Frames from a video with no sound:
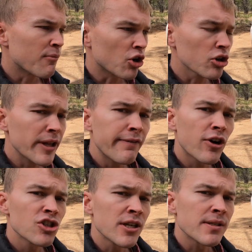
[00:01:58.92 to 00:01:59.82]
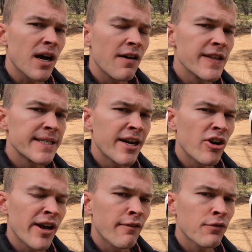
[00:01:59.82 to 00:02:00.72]
Early versions of the
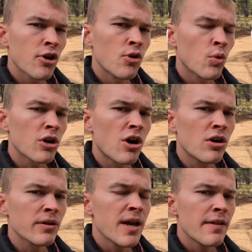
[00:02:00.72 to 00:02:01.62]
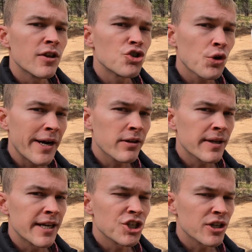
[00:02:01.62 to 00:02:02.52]
TRD OffRoad were called the Trail
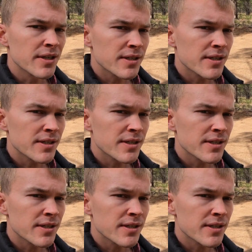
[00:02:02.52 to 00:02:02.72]
Edition,